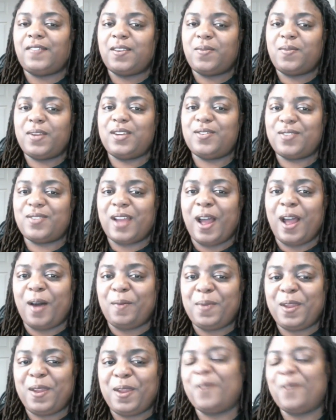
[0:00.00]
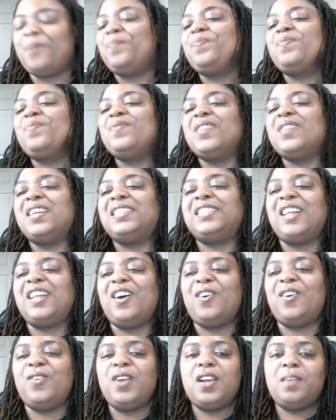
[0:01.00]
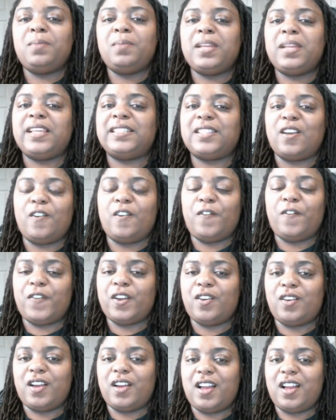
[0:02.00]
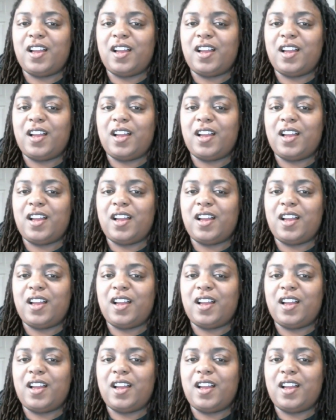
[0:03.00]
that we do to help you. So please don't feel